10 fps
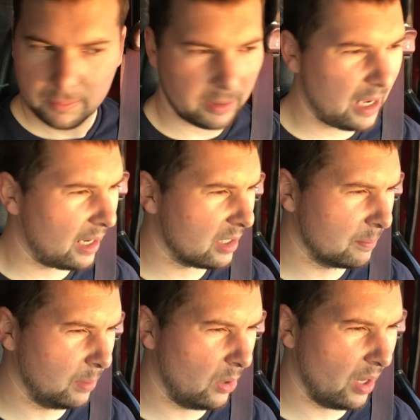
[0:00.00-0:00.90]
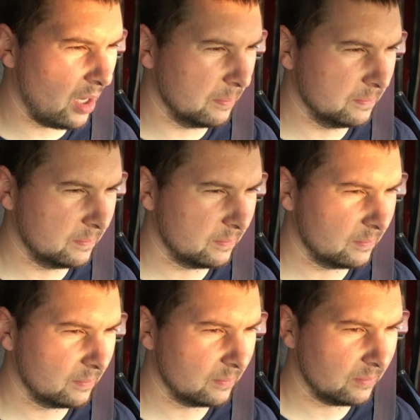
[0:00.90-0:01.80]
But hey, it hasn't blown up.
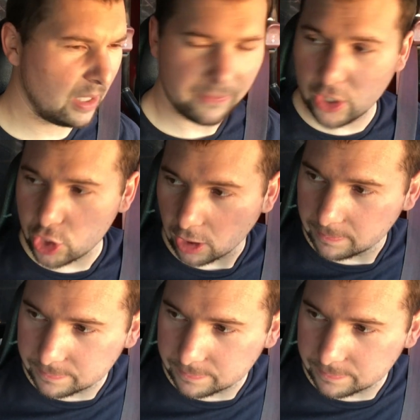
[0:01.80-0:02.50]
Neat feature.